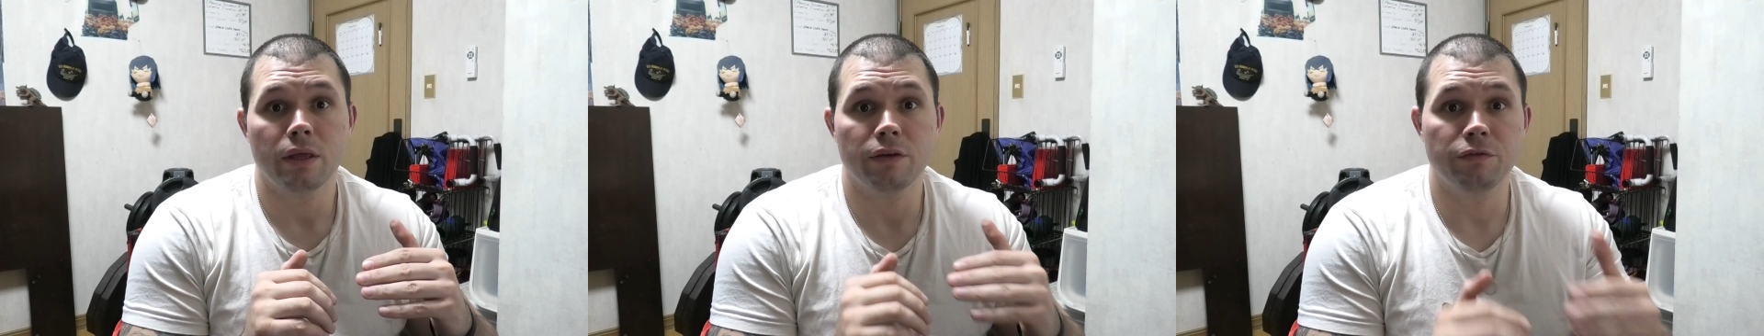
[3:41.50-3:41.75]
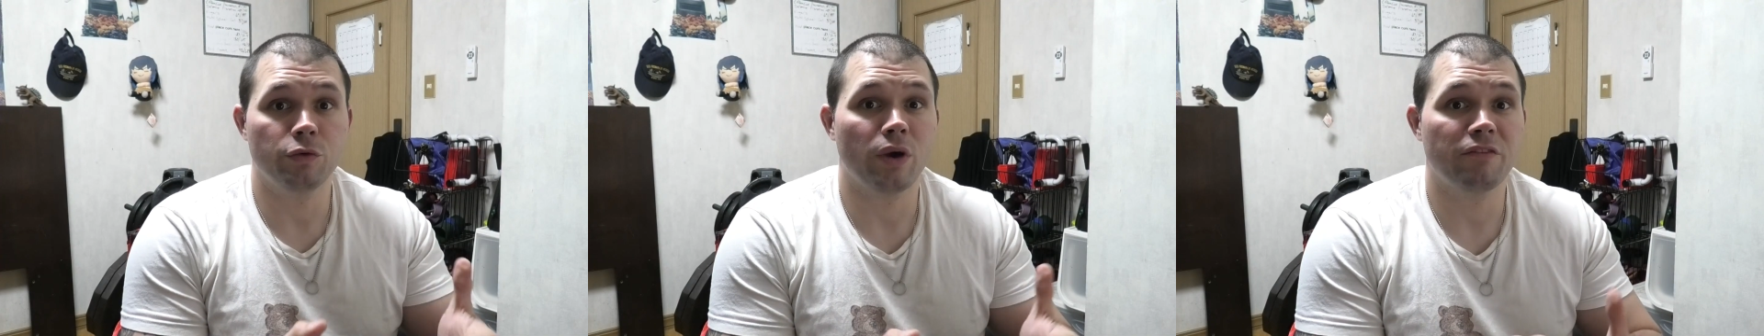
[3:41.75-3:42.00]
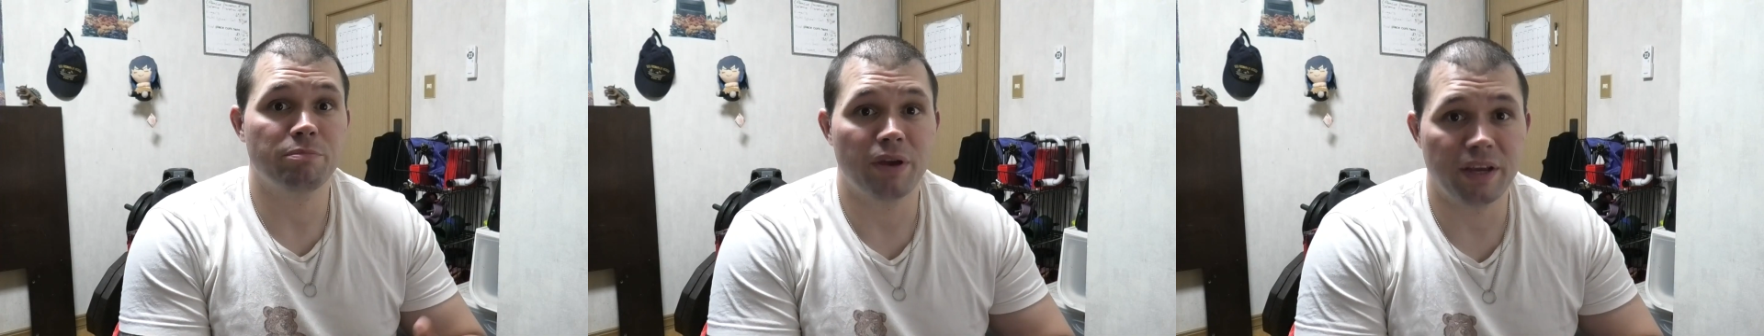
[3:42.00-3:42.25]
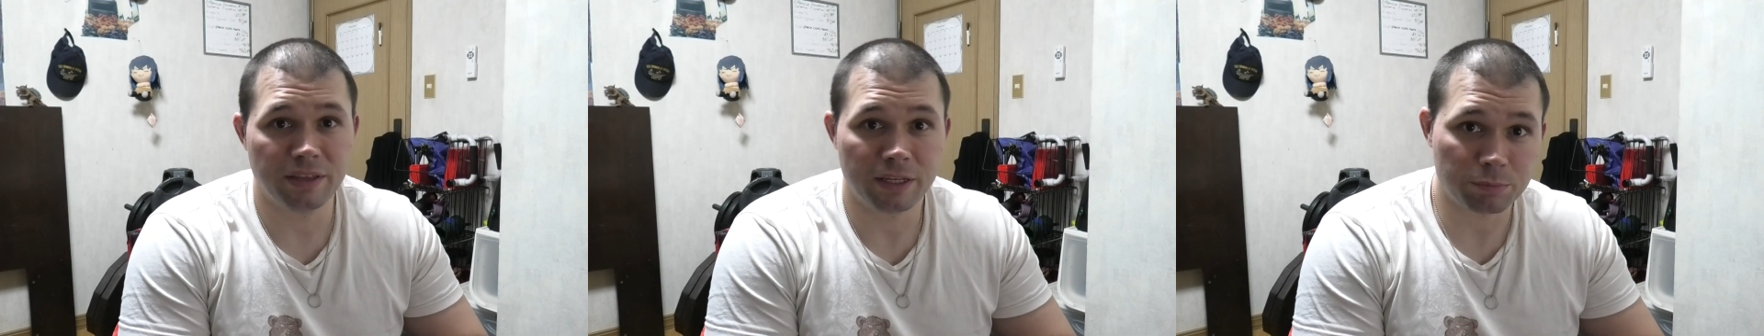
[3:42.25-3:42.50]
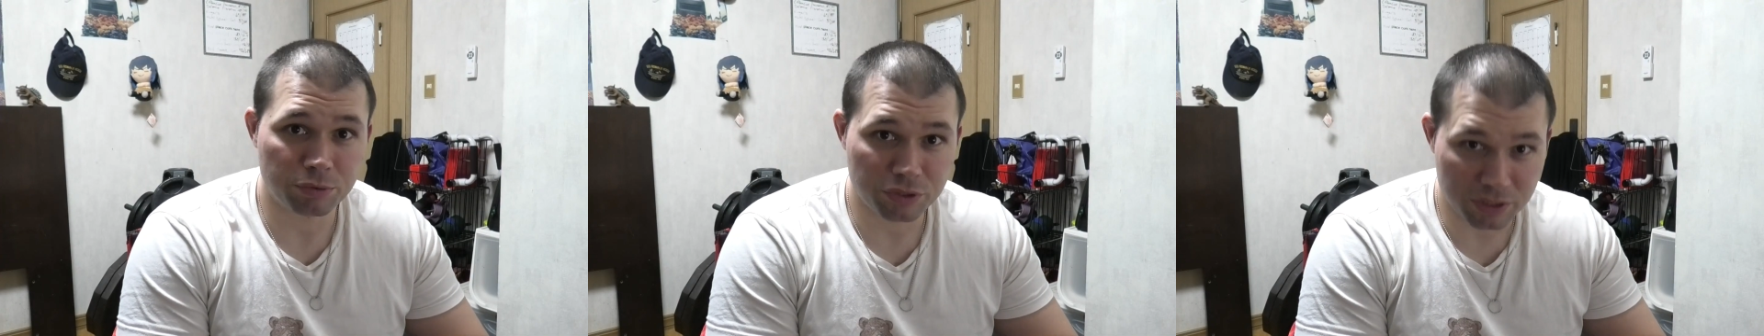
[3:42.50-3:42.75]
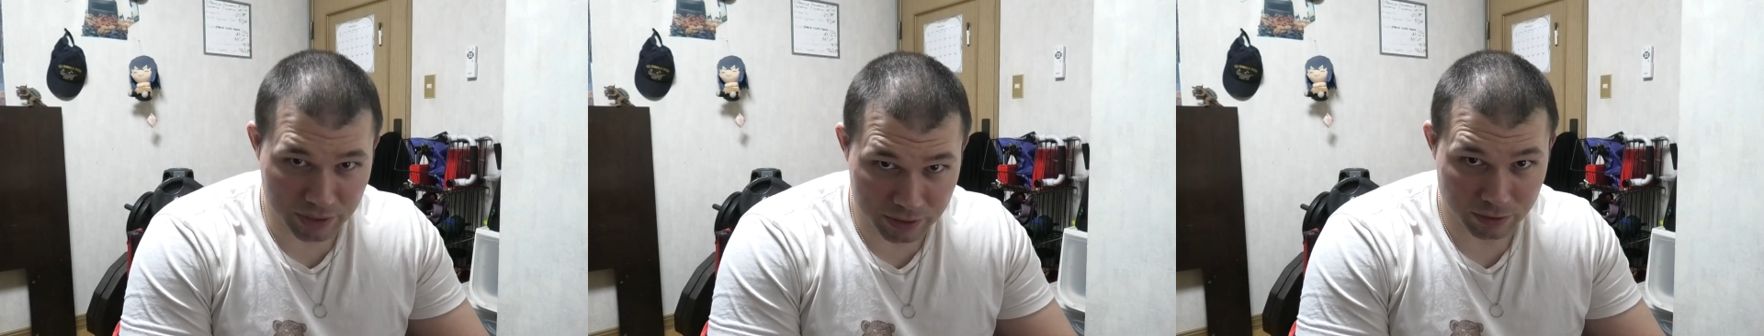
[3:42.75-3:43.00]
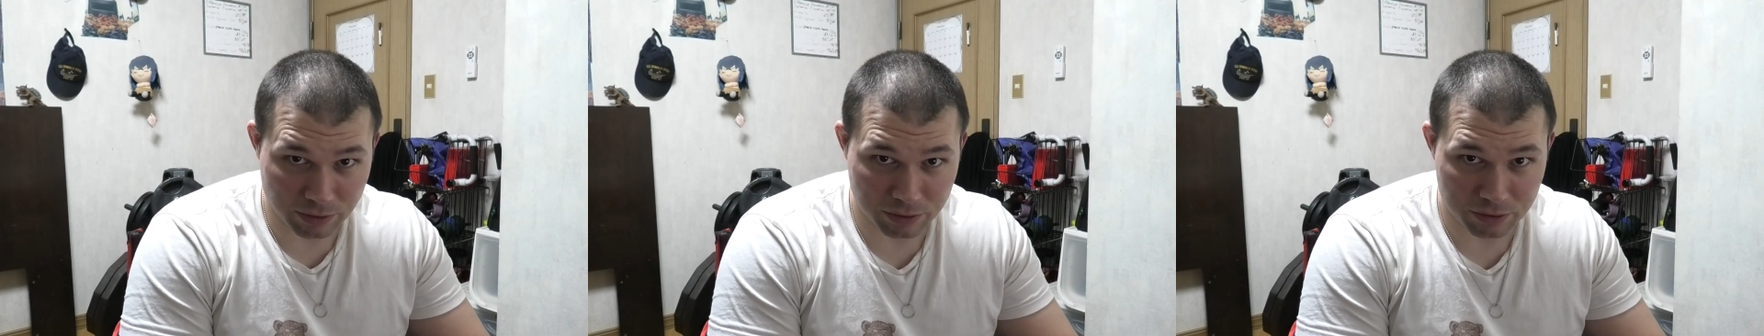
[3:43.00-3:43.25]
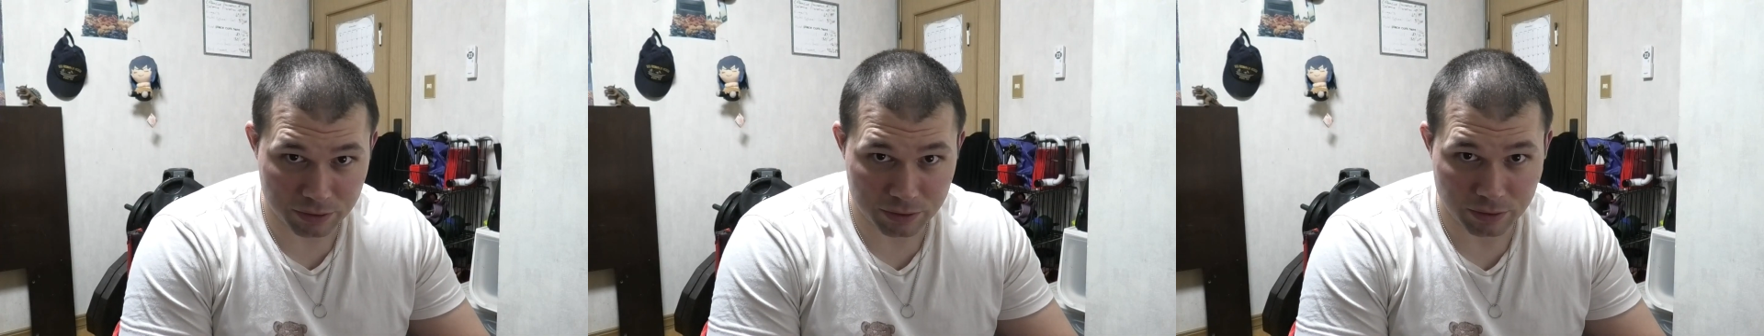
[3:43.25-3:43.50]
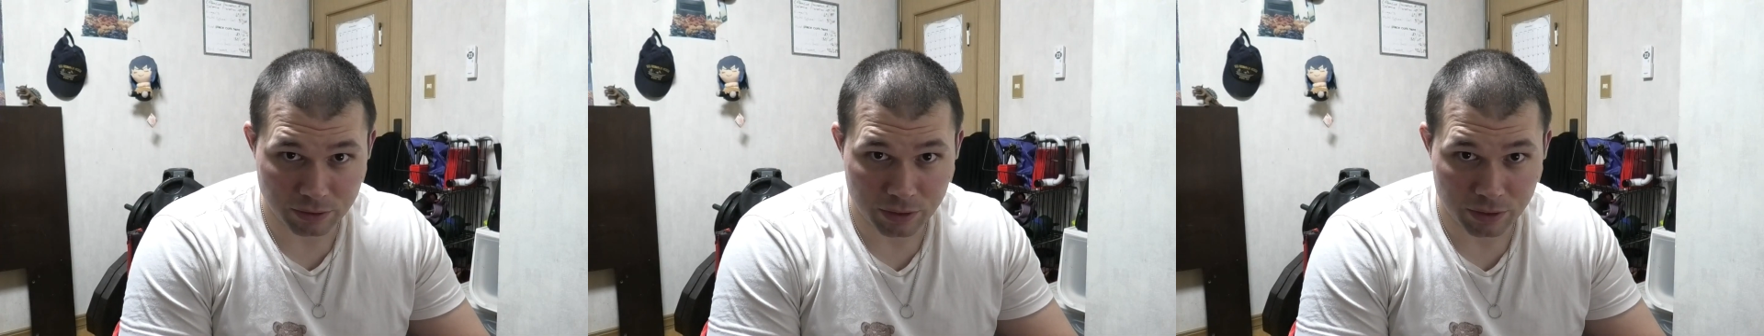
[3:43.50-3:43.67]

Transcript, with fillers: If you have pain that persists